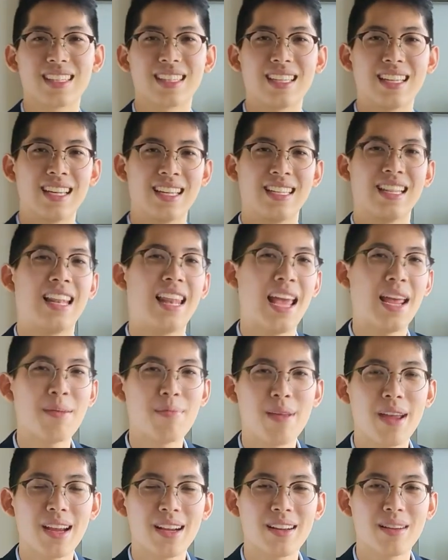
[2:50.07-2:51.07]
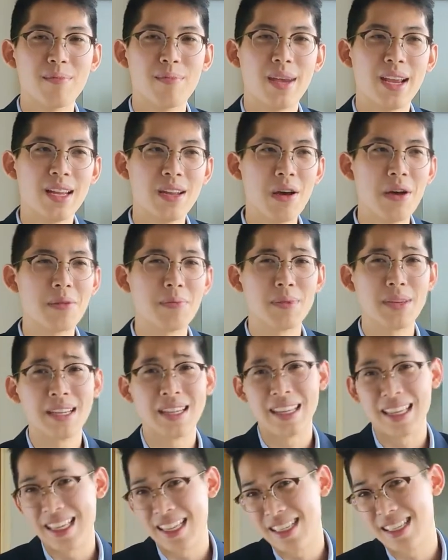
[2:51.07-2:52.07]
the land banker may not be
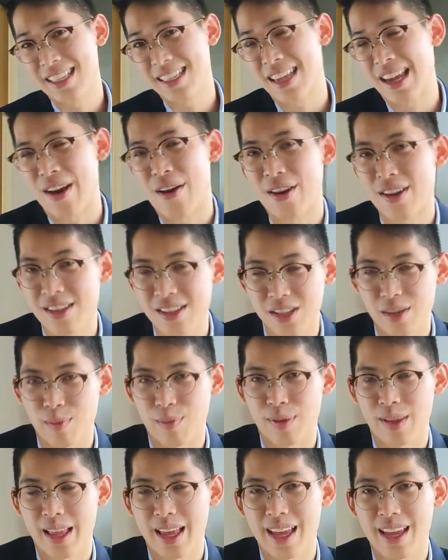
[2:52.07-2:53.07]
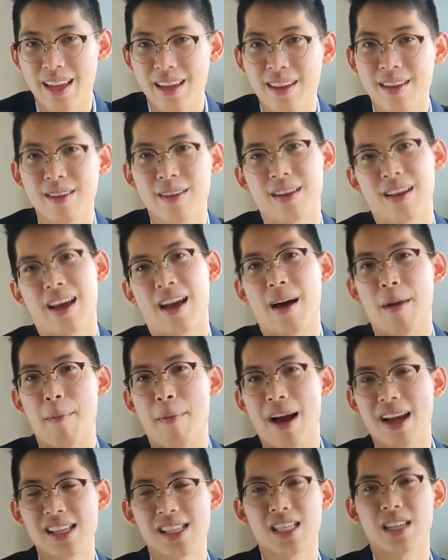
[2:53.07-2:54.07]
the easiest character to play,
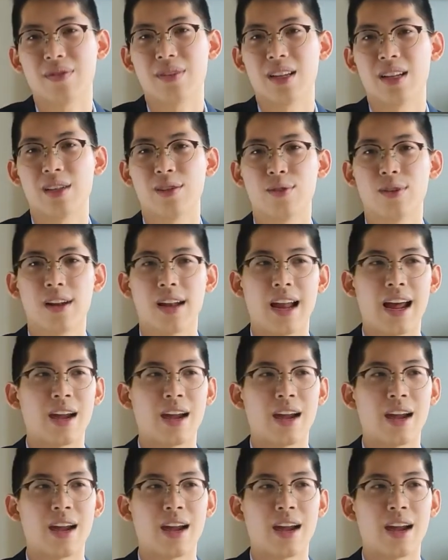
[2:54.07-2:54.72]
myself included.